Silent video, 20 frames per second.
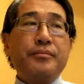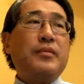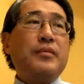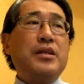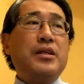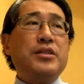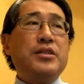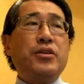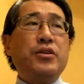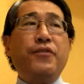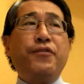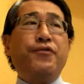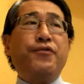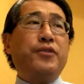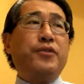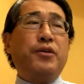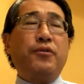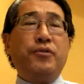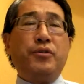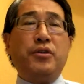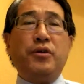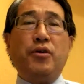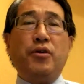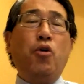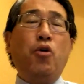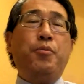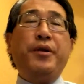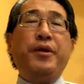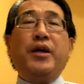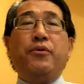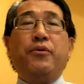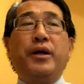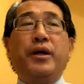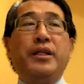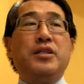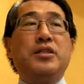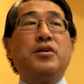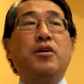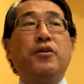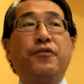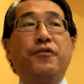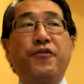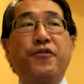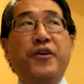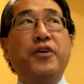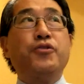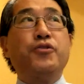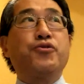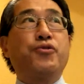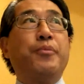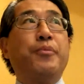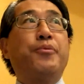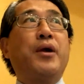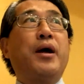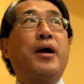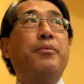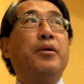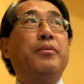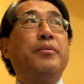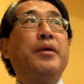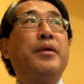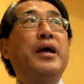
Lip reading: So the opening one is called field trip problem,